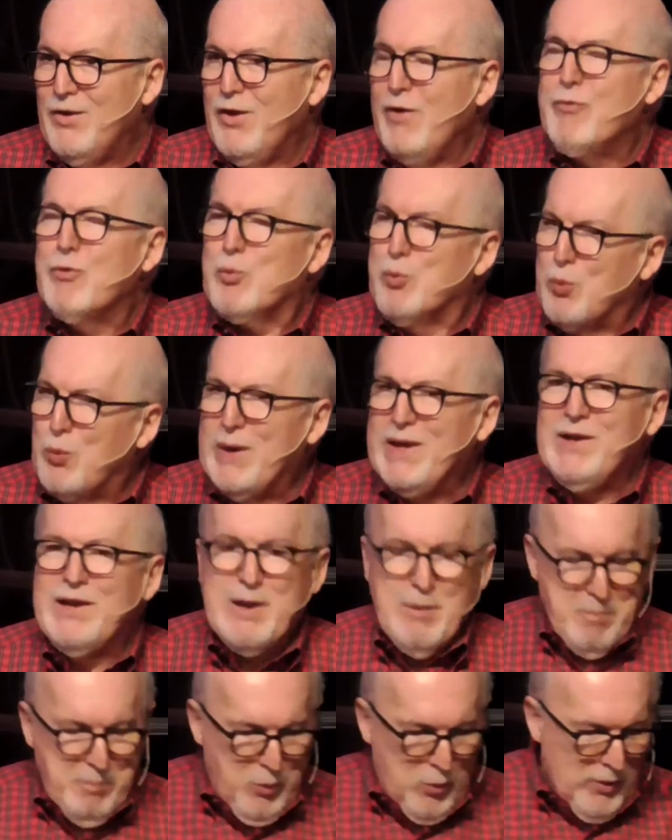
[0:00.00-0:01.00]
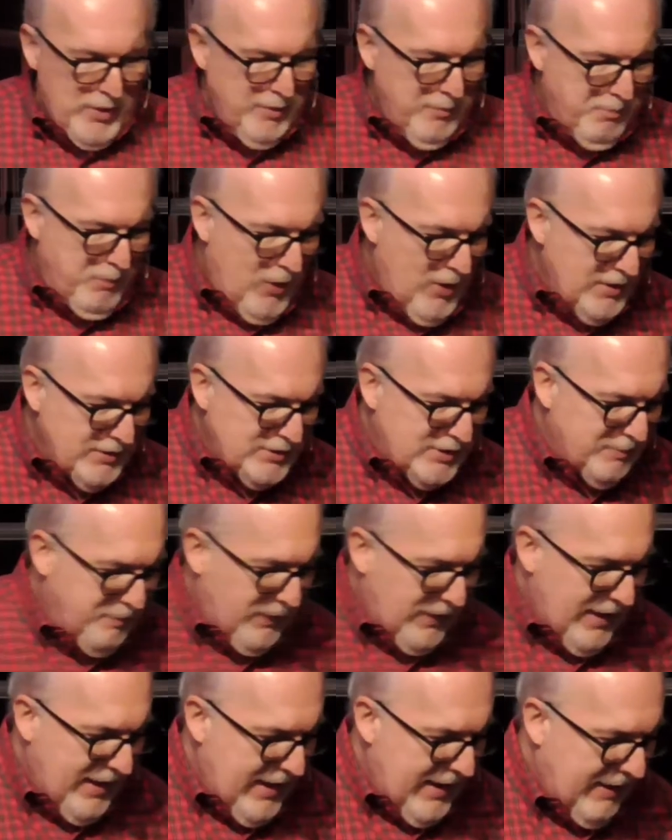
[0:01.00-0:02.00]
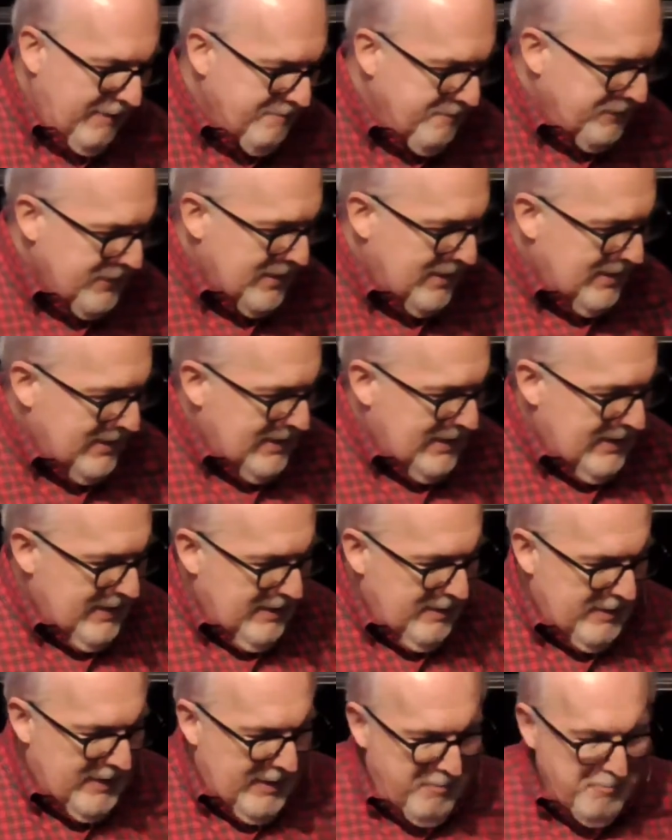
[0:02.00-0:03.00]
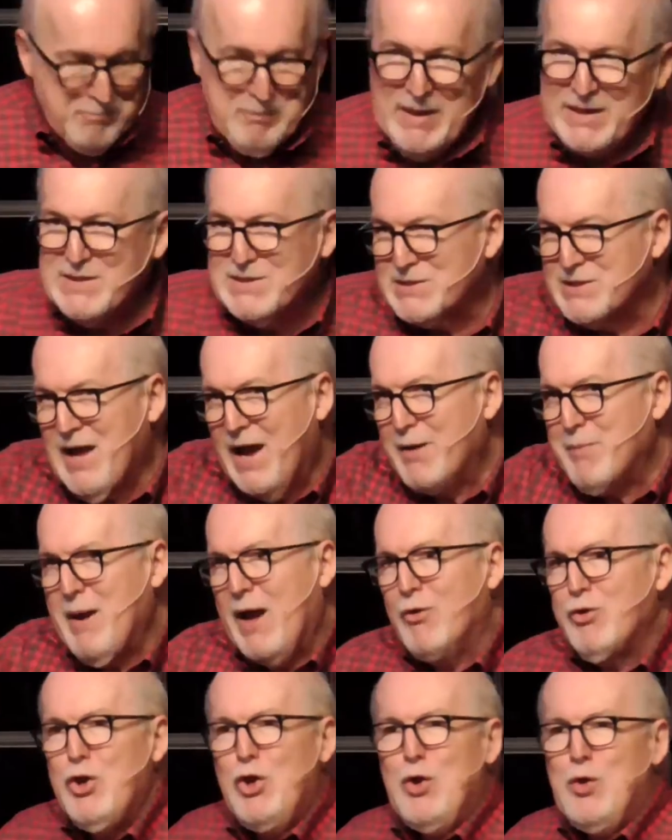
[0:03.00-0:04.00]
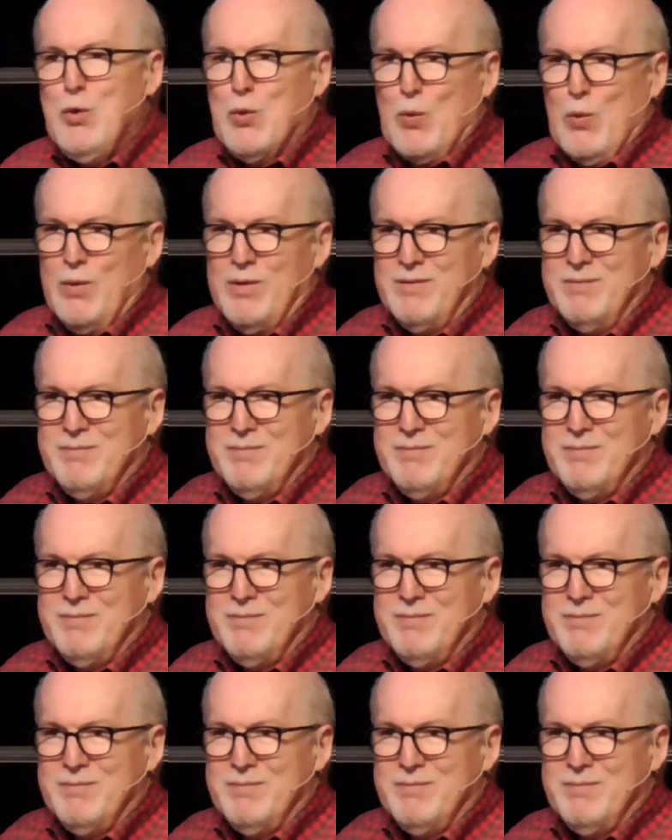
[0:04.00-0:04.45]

You have a really important part to play, but it's not about you.